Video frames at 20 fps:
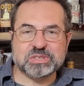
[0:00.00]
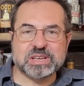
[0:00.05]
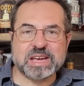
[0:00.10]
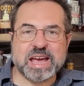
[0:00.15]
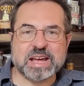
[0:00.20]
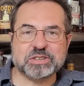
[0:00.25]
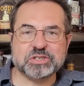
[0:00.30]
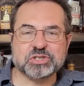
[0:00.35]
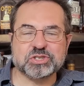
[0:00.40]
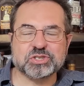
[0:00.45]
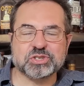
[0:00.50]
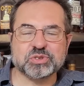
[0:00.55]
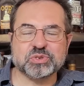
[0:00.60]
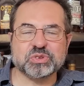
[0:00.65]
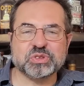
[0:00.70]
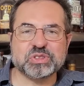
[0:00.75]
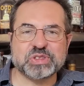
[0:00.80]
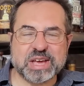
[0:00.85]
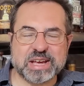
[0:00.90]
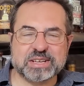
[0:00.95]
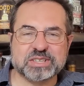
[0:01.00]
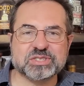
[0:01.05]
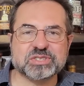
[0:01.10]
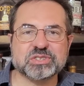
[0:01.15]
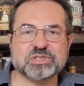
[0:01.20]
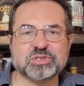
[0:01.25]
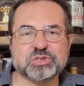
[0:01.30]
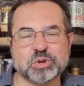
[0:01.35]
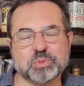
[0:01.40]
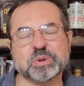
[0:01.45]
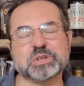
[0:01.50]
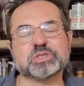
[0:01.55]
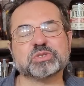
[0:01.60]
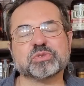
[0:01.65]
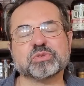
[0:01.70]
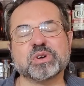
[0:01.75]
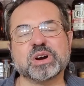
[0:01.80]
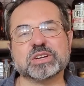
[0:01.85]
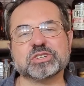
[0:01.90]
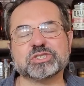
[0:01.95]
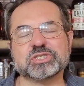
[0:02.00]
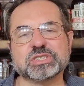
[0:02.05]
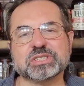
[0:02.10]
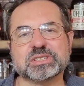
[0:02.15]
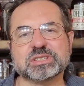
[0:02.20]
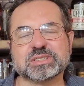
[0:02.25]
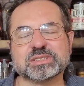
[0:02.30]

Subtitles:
catch you soon. Thanks so much for watching.